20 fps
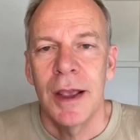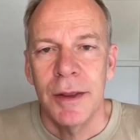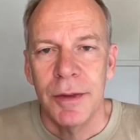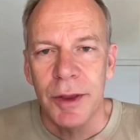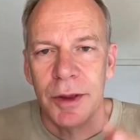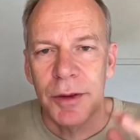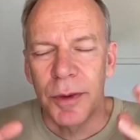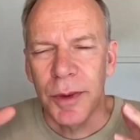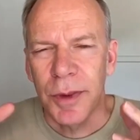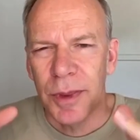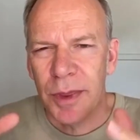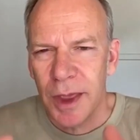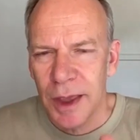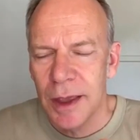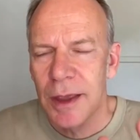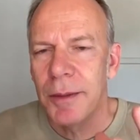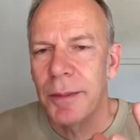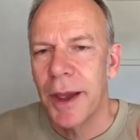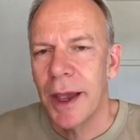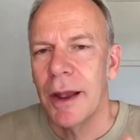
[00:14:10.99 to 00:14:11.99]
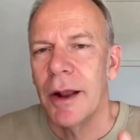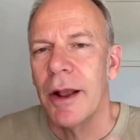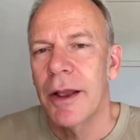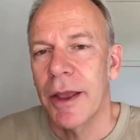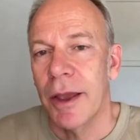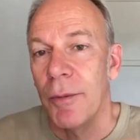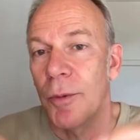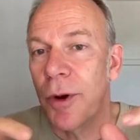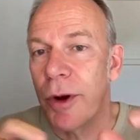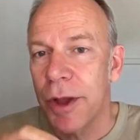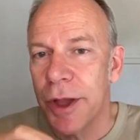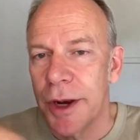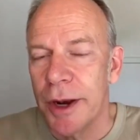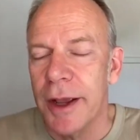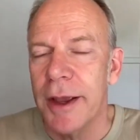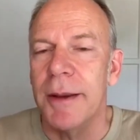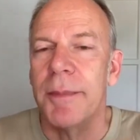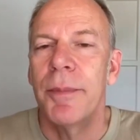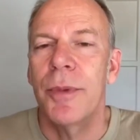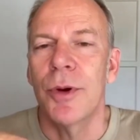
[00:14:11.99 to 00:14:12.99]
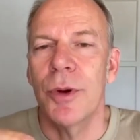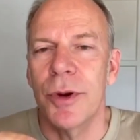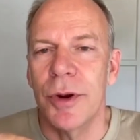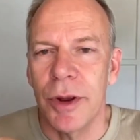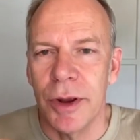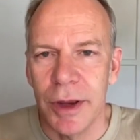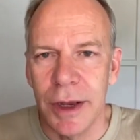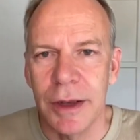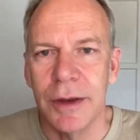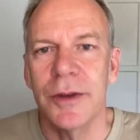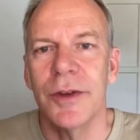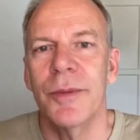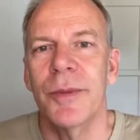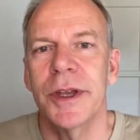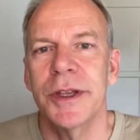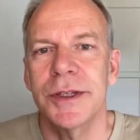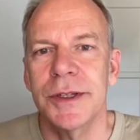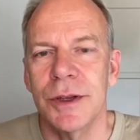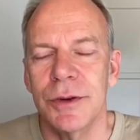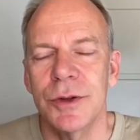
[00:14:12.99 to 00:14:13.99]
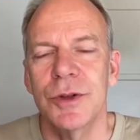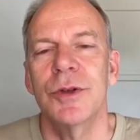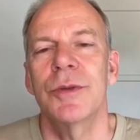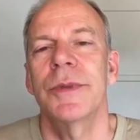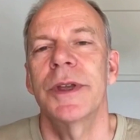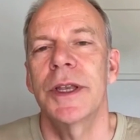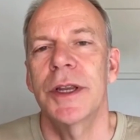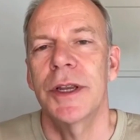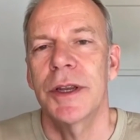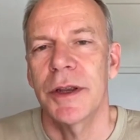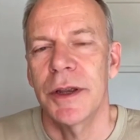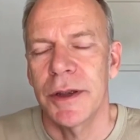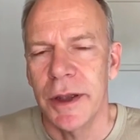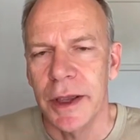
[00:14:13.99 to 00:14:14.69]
then think about, okay, what can I put into my social media?